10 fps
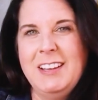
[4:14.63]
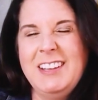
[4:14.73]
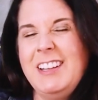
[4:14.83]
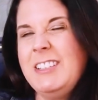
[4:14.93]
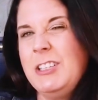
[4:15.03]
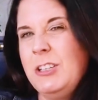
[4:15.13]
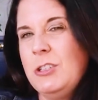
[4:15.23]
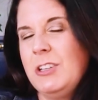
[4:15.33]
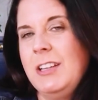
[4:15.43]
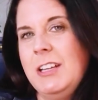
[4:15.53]
It doesn't
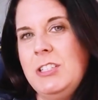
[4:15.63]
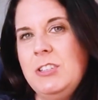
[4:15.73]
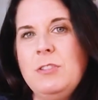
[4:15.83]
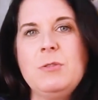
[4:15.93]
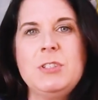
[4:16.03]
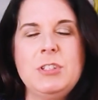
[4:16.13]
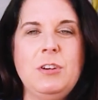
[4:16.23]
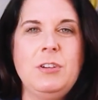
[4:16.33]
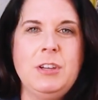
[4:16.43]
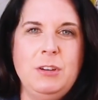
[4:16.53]
usually get you the
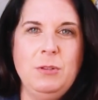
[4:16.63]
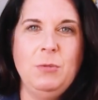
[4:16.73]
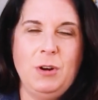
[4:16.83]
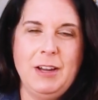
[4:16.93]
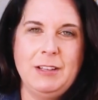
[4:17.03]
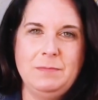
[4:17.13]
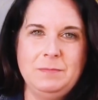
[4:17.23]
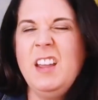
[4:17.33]
result you want.